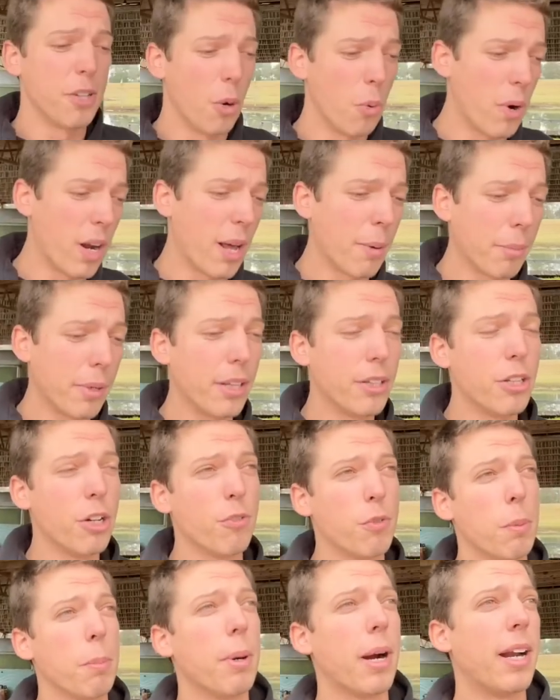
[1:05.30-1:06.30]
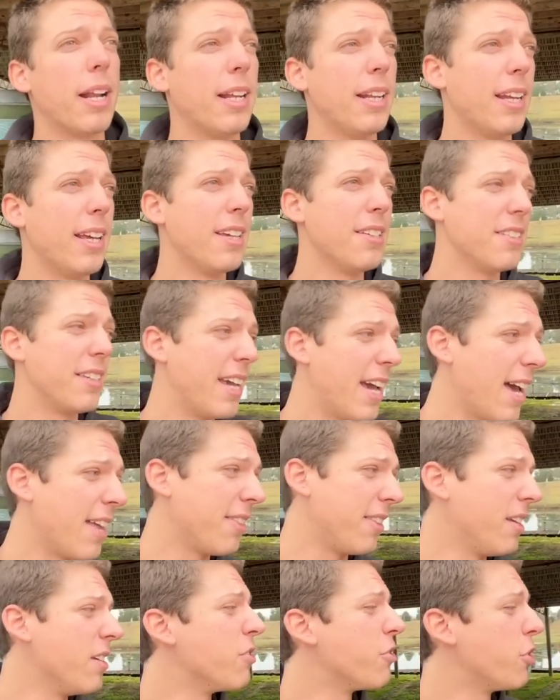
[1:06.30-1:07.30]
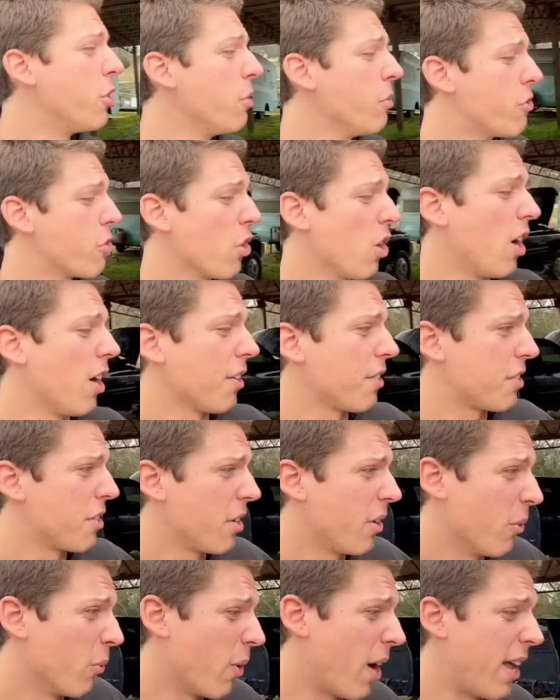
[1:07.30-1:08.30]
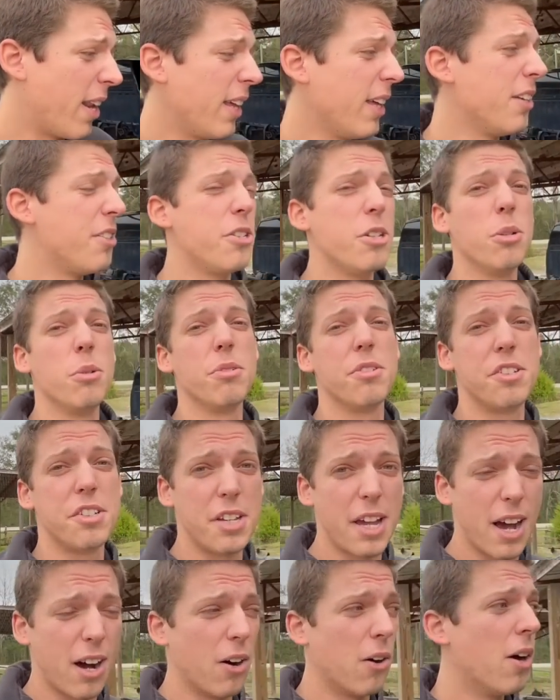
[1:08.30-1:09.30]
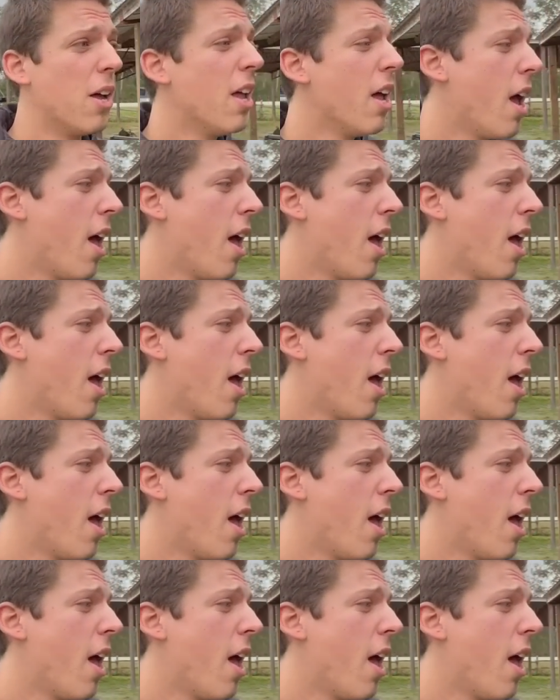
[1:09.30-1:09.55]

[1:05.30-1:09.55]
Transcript: what I'm going to do for Brennan is get these two trucks ready to sell.